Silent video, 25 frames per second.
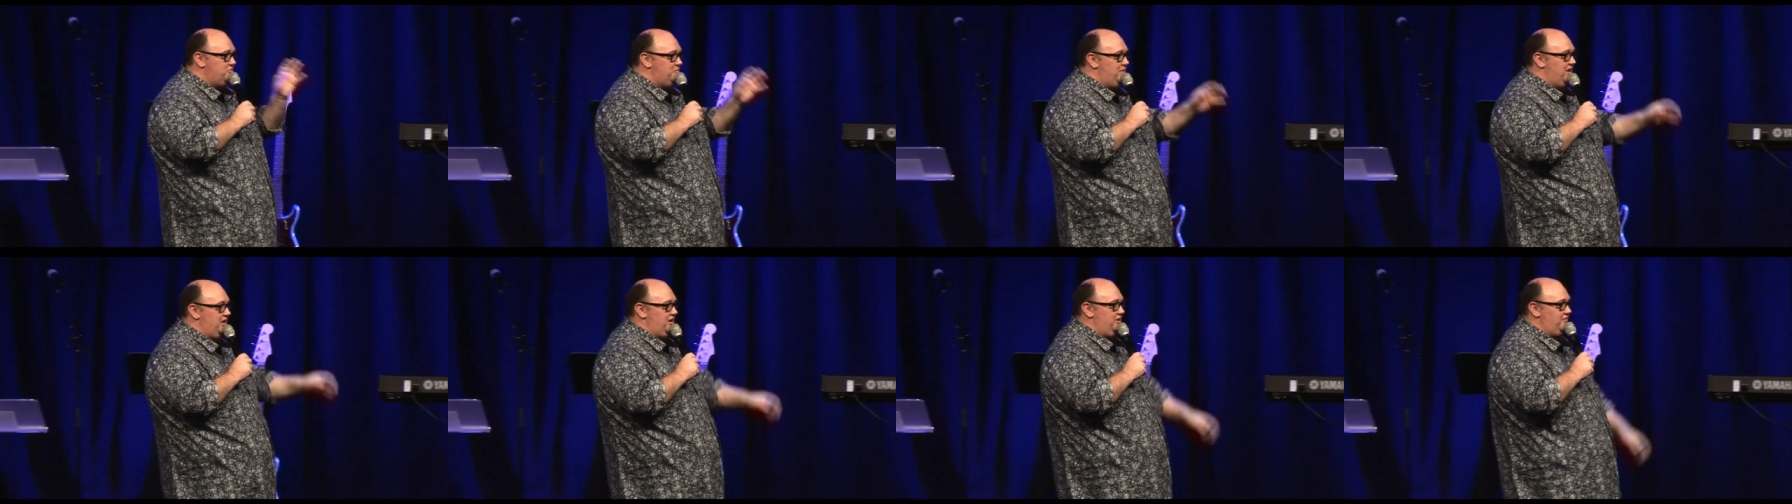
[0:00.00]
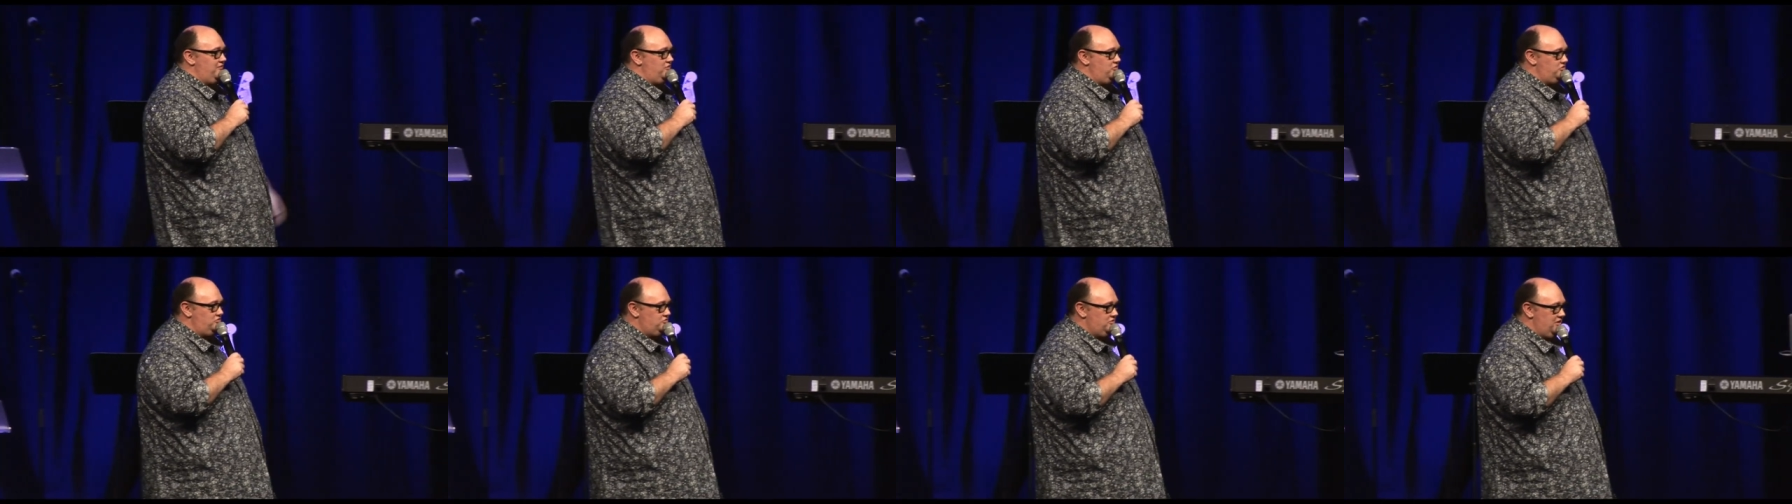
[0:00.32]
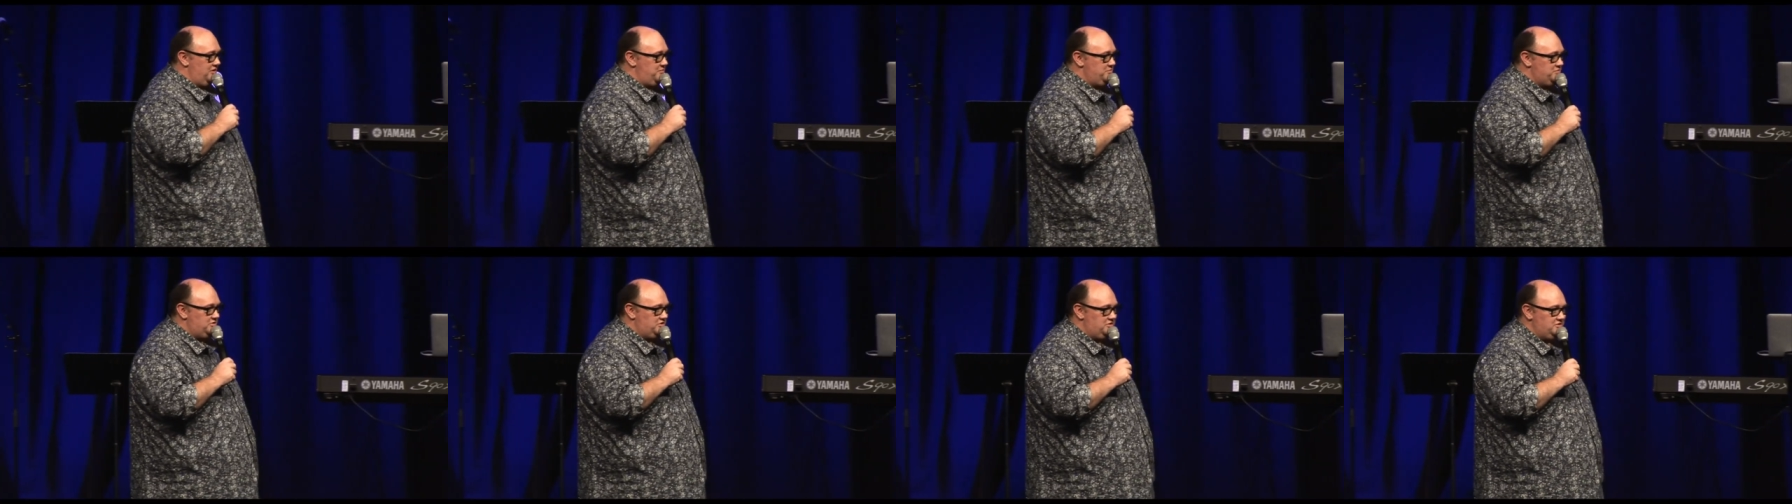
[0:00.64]
many of your
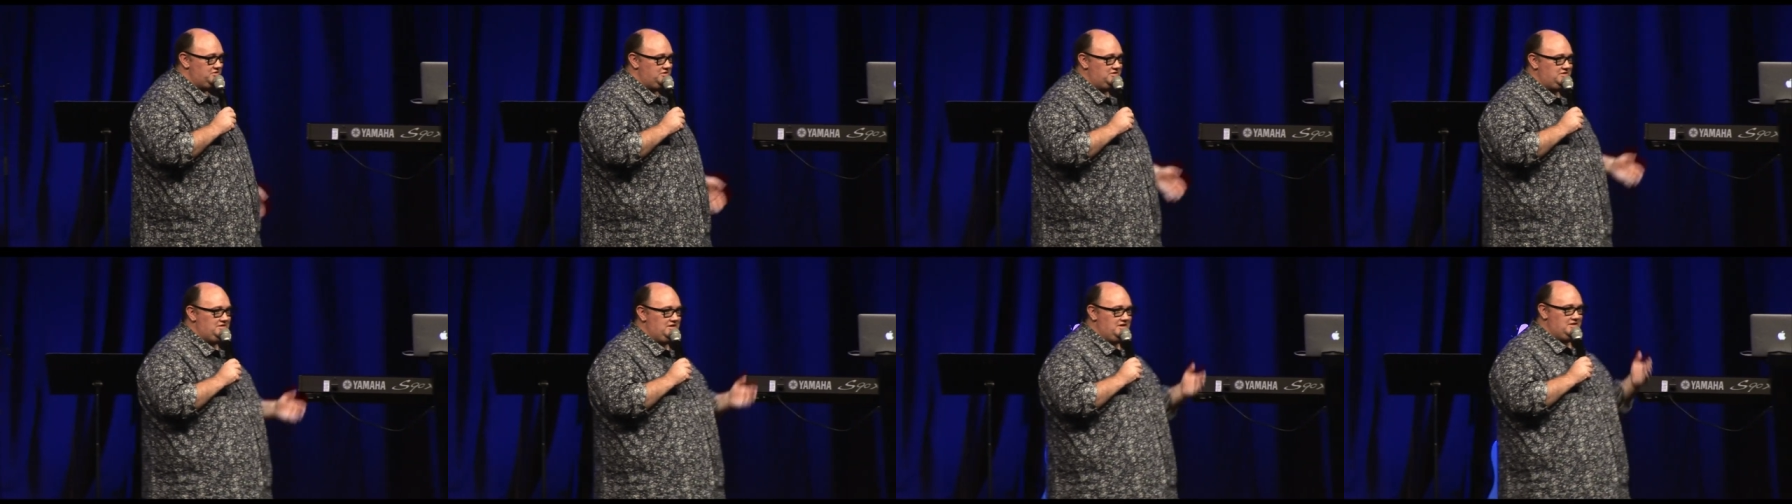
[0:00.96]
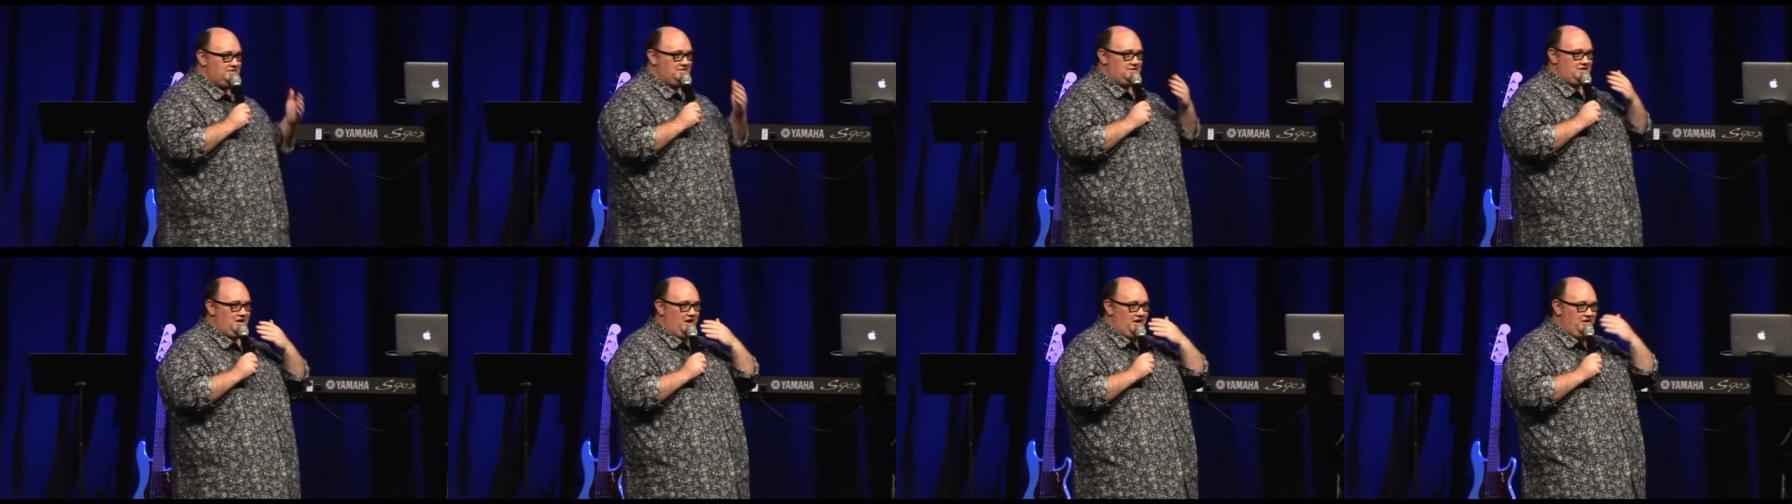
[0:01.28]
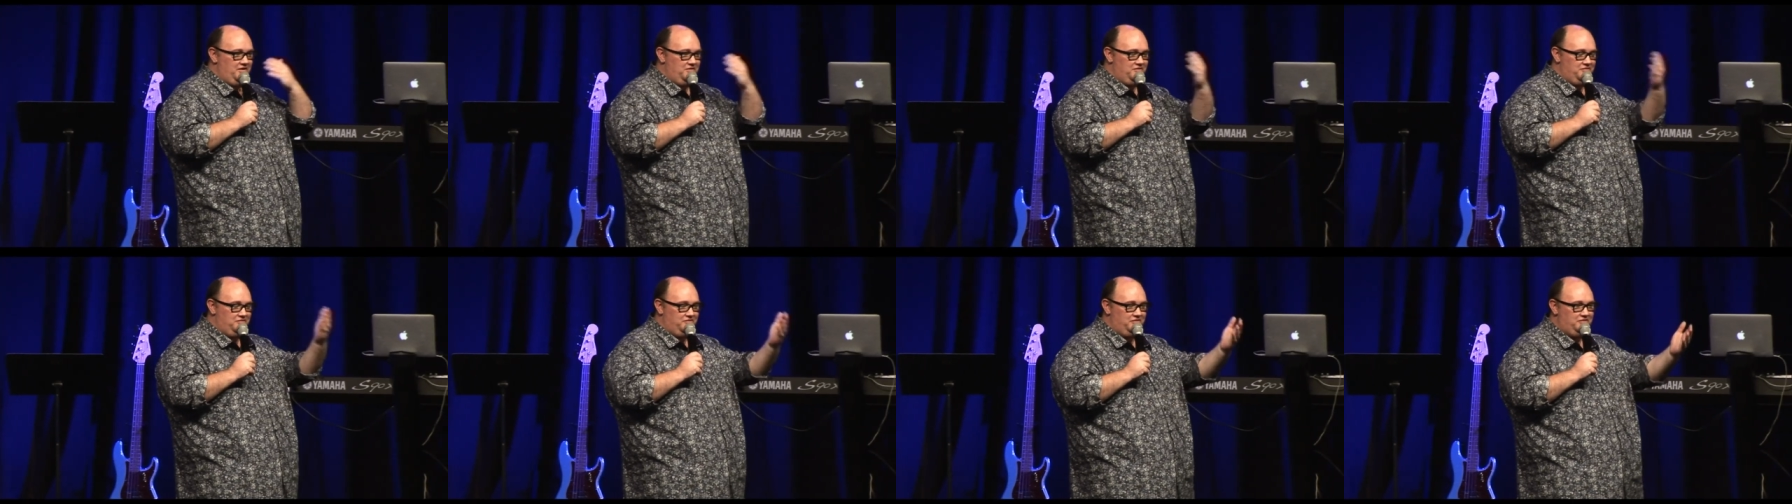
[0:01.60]
dreams because it does kind
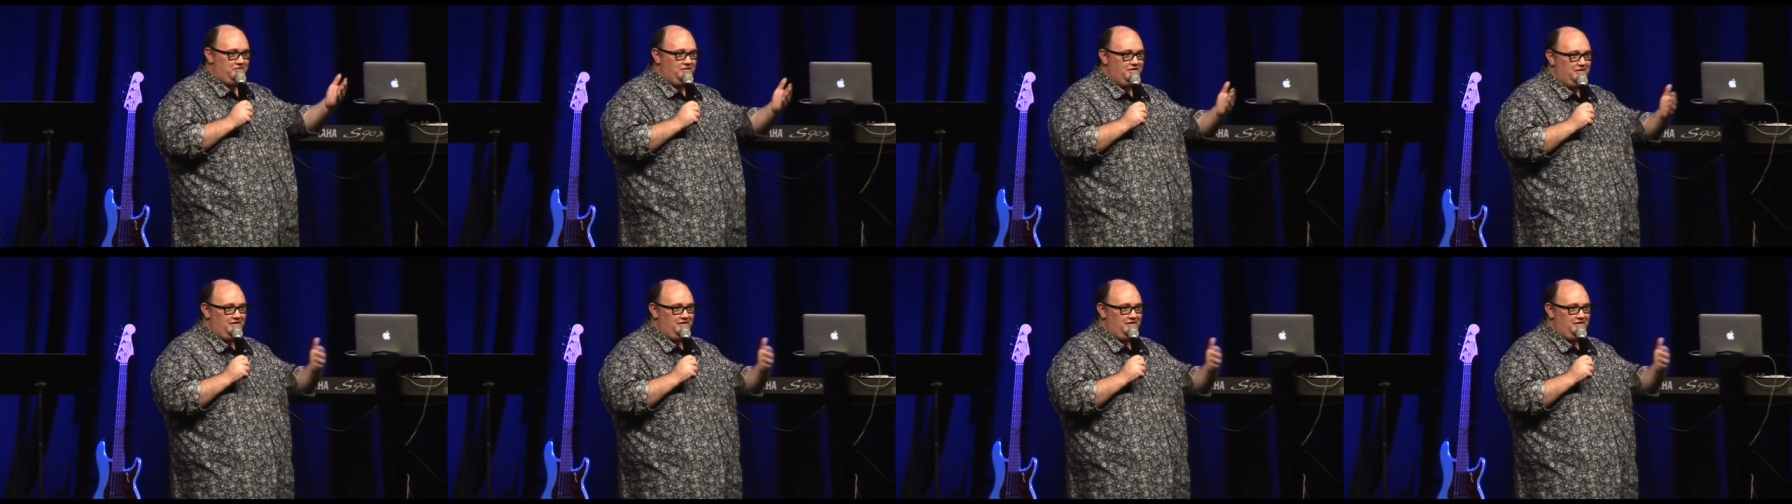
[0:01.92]
of